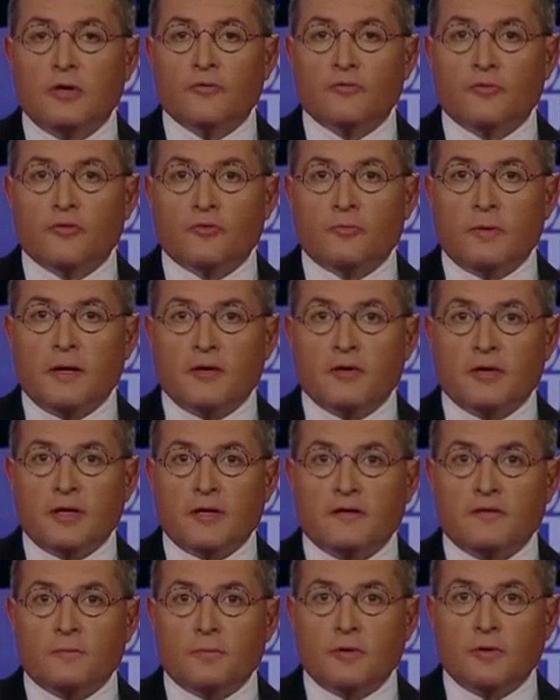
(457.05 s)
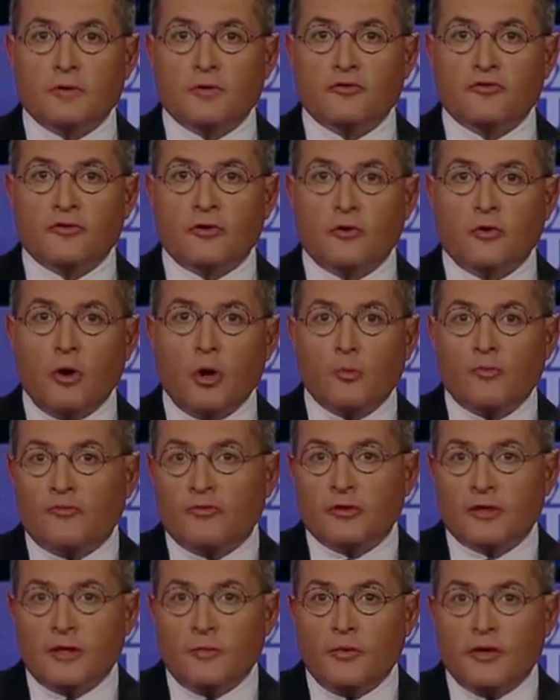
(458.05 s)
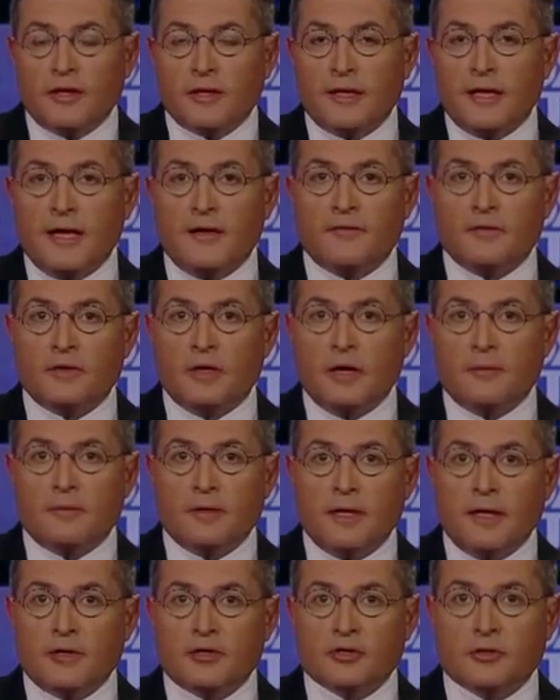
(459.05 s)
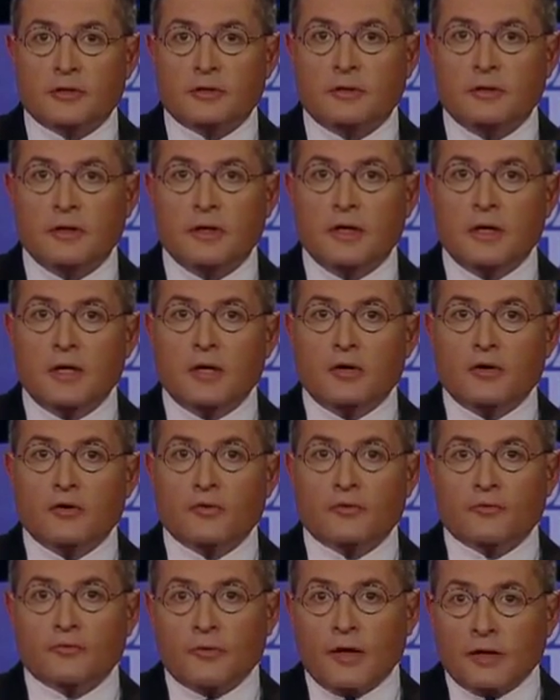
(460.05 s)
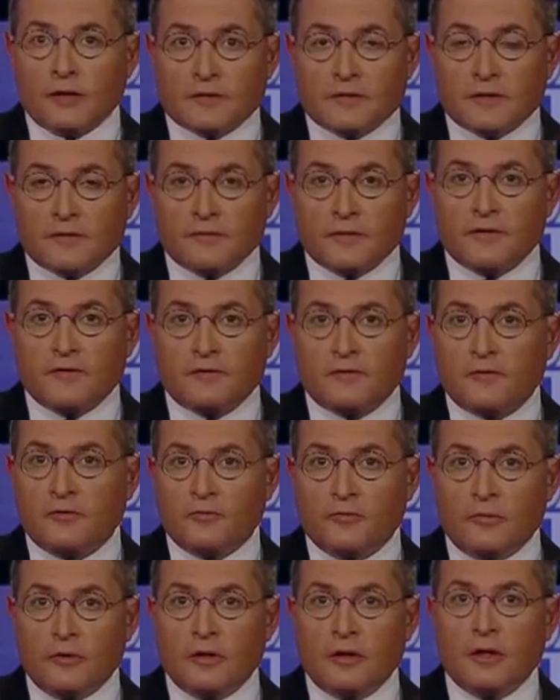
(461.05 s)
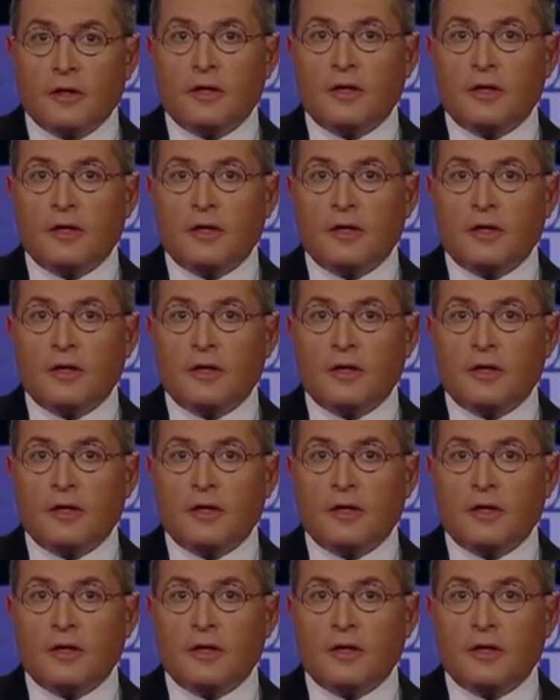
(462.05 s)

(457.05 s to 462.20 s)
Ruth Bader Ginsburg, so hopefully we can have a nomination relatively soon,